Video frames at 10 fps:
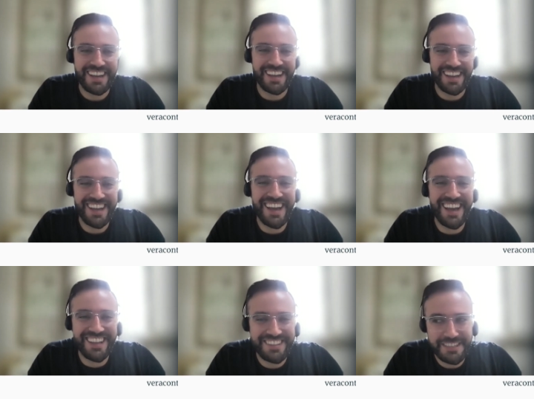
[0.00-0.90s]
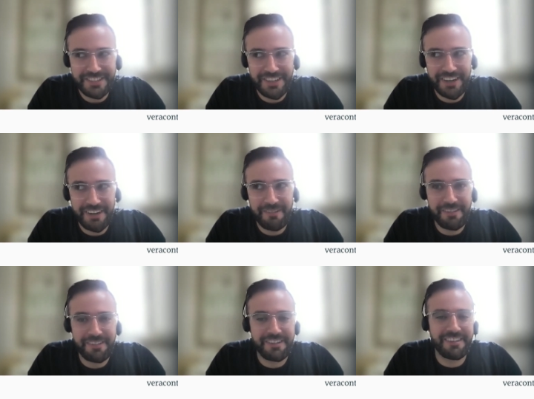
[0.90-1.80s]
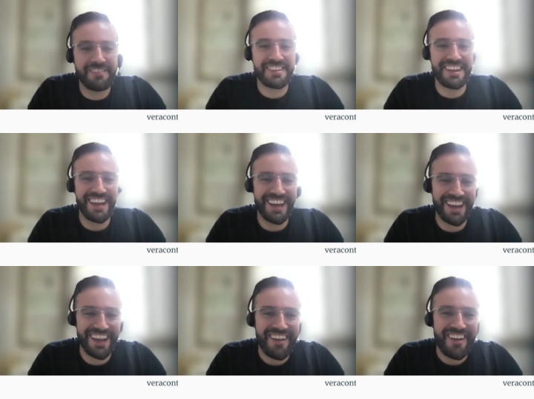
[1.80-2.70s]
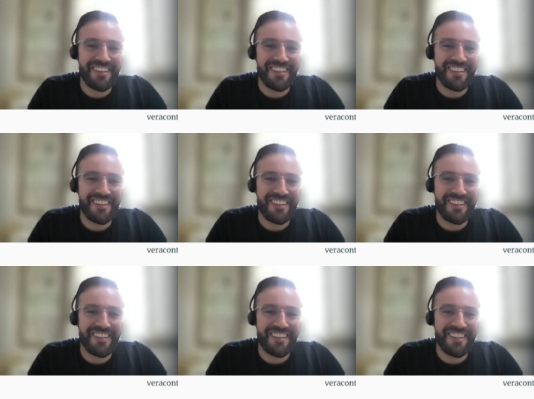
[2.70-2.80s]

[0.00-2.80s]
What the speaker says: It's sorry about that.